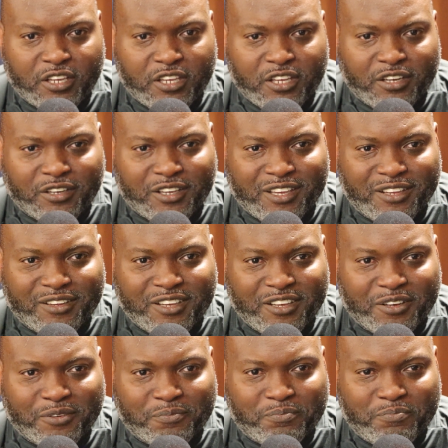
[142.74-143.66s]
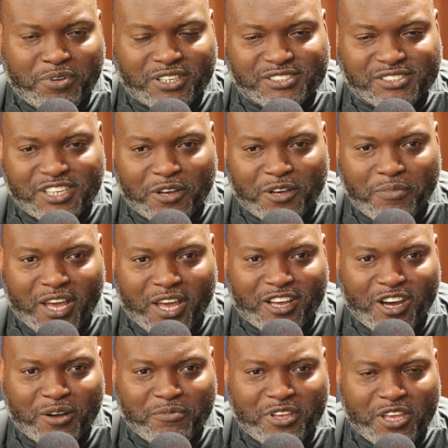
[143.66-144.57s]
he'll pick himself
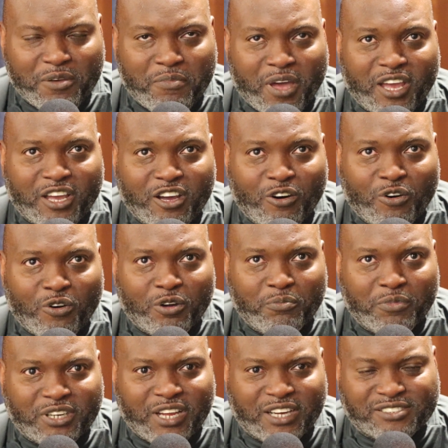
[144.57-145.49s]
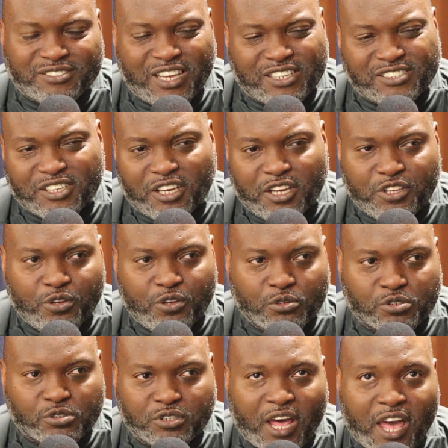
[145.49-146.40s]
back up, get back going. But that's an
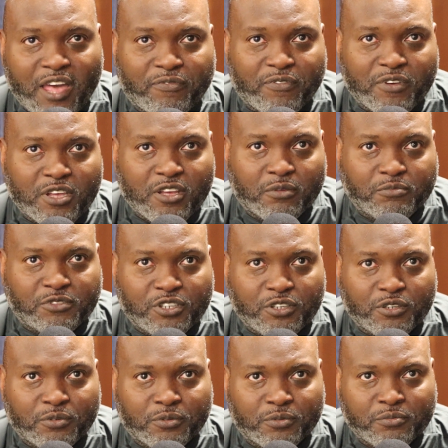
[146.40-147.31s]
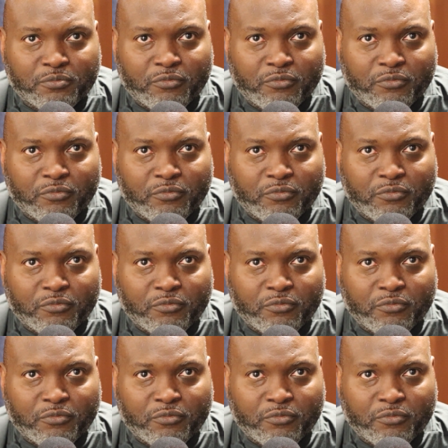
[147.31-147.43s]
unusual night for him too.